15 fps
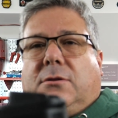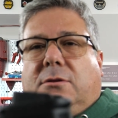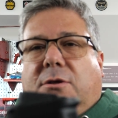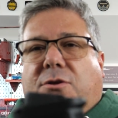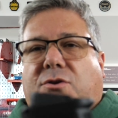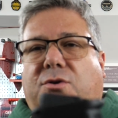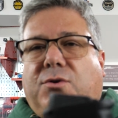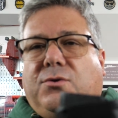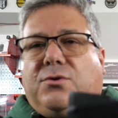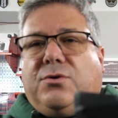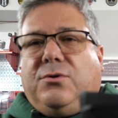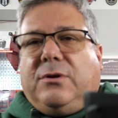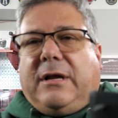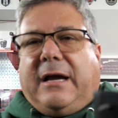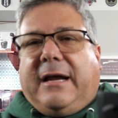the
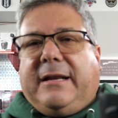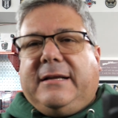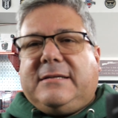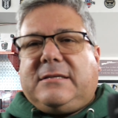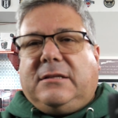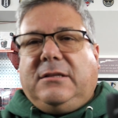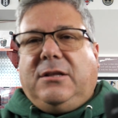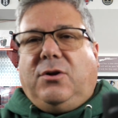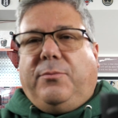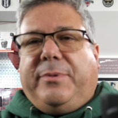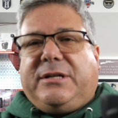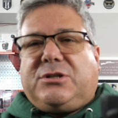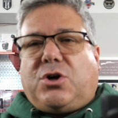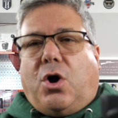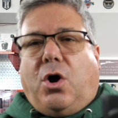229 is a little
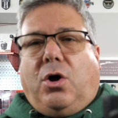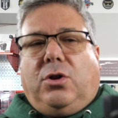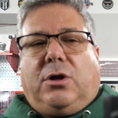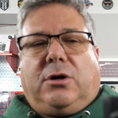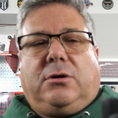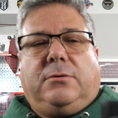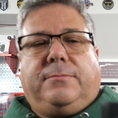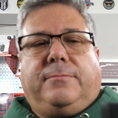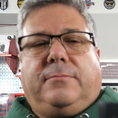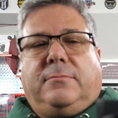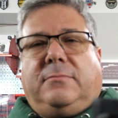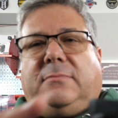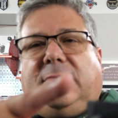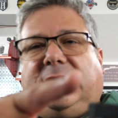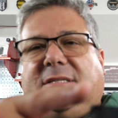bit taller,
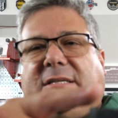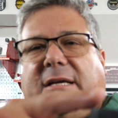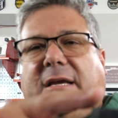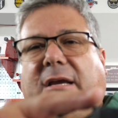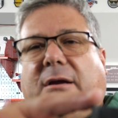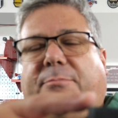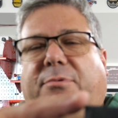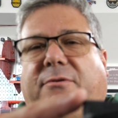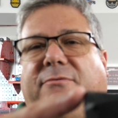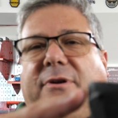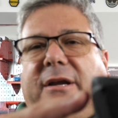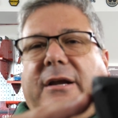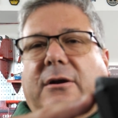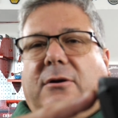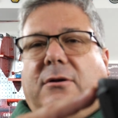sticking up over
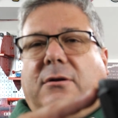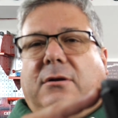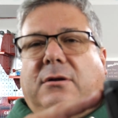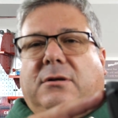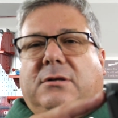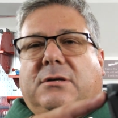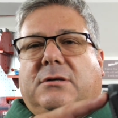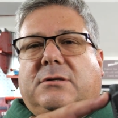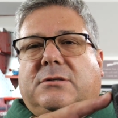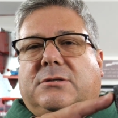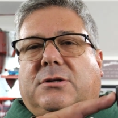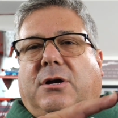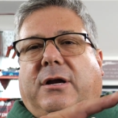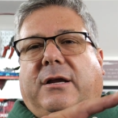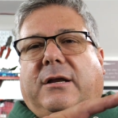here.
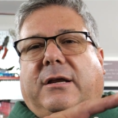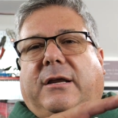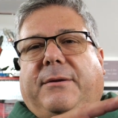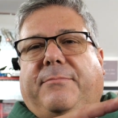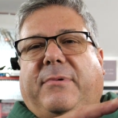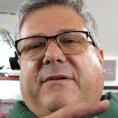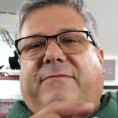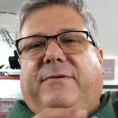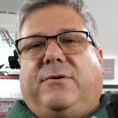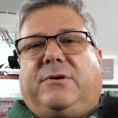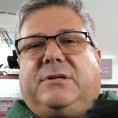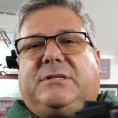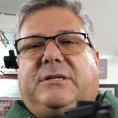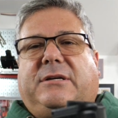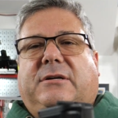Sorry, I gotta keep my
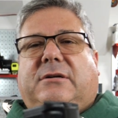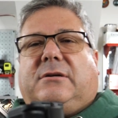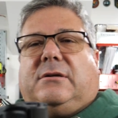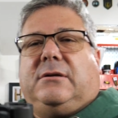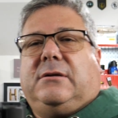focus here.